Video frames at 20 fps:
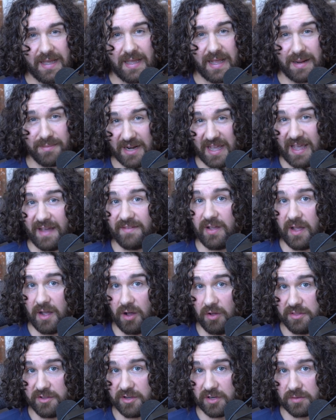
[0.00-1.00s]
and I'm going to have a
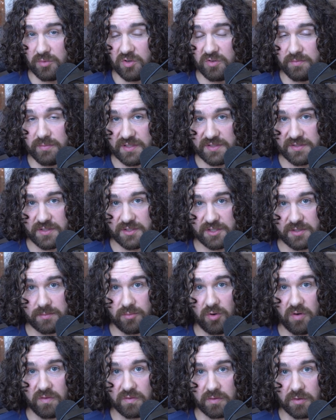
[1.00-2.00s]
healthier movement
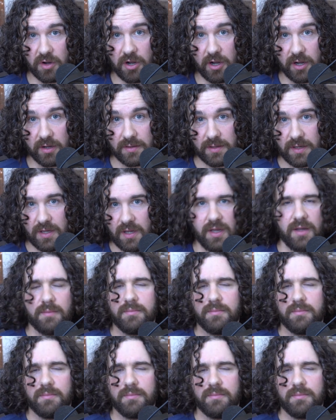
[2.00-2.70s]
system overall.